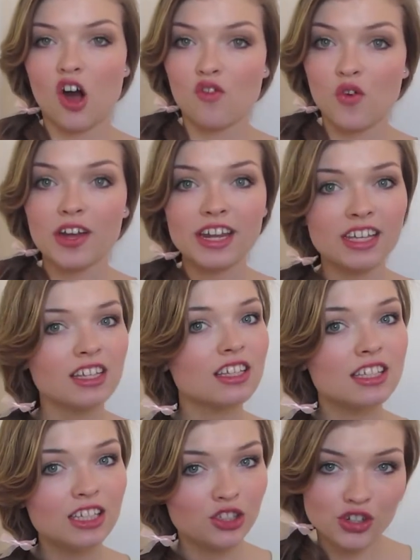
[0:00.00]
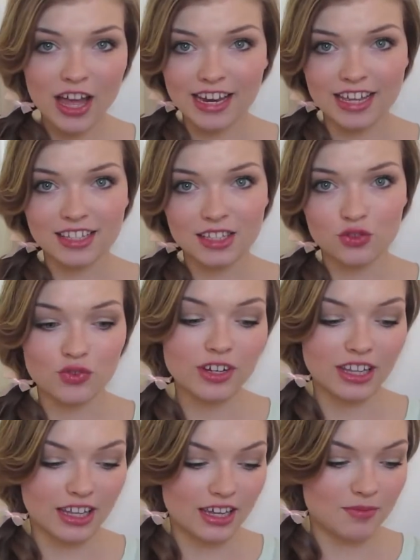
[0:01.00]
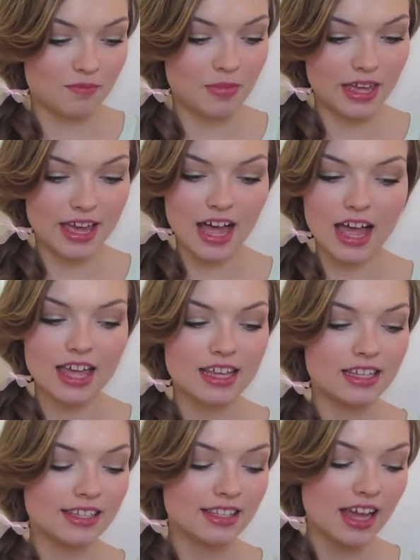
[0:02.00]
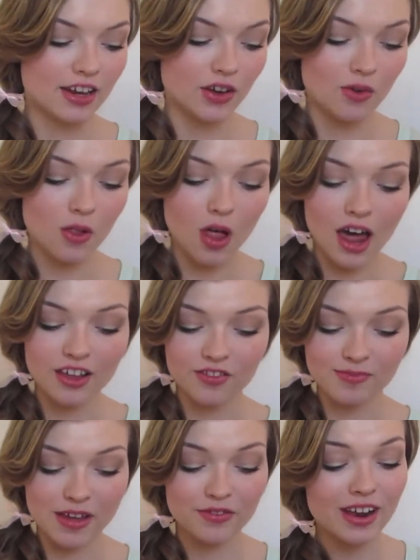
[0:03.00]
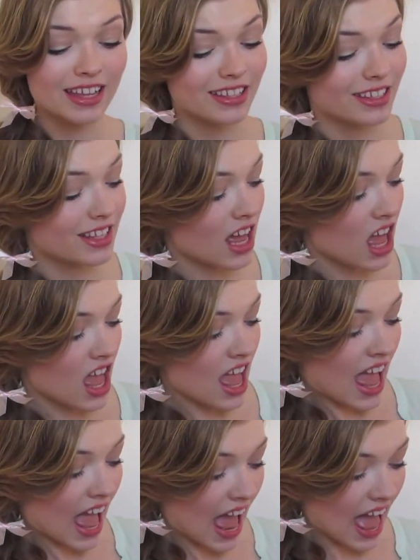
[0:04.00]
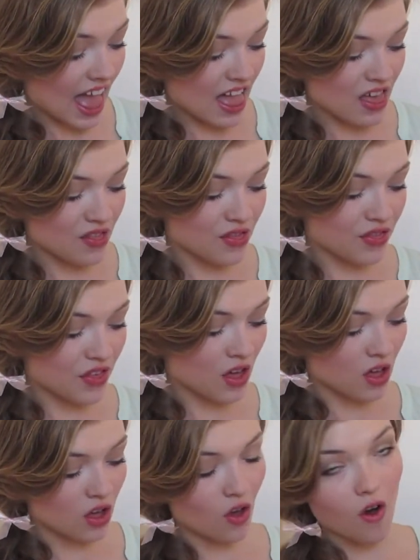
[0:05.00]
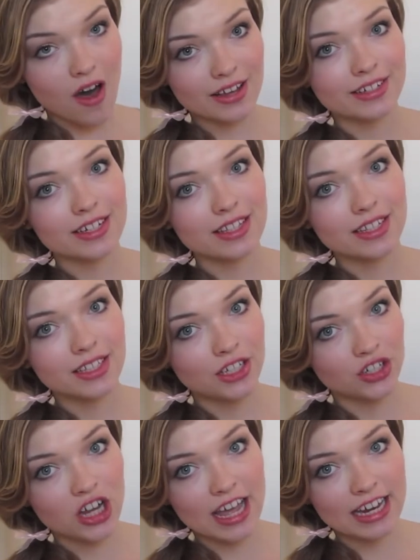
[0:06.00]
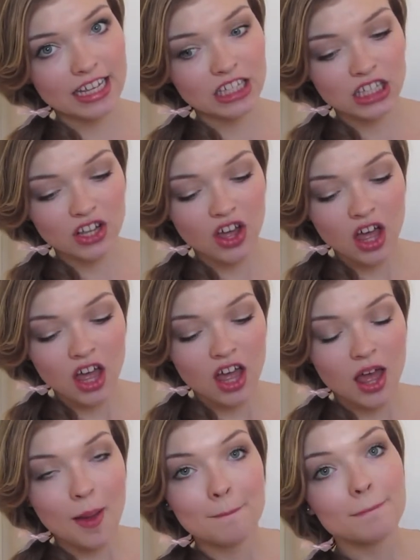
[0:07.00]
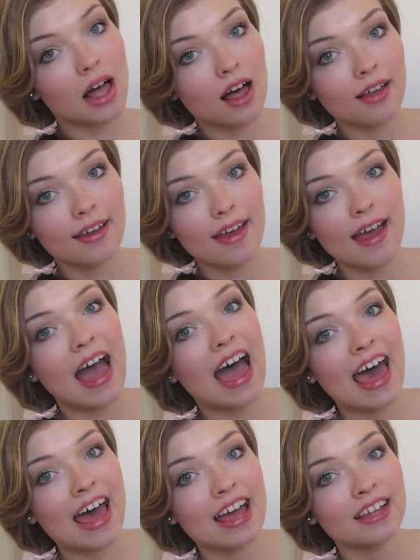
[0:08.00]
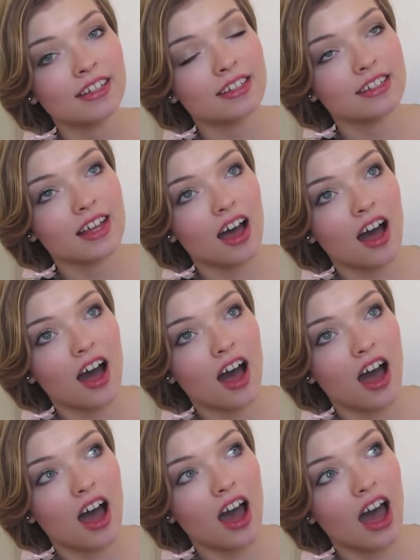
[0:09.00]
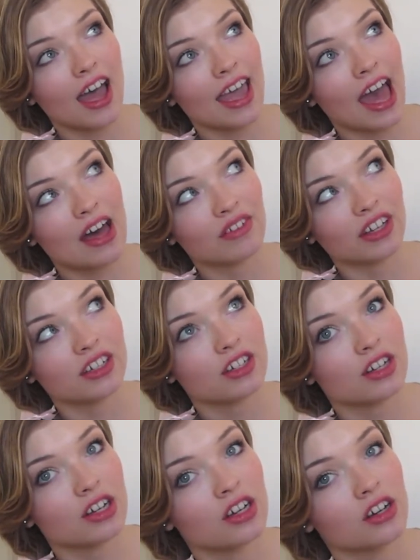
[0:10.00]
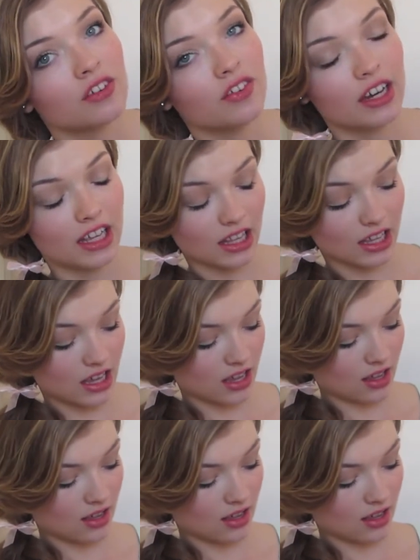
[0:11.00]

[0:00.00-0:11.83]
avoiding senioritis, really, because I know a lot of my friends have caught the senioritis bug and I haven't, really,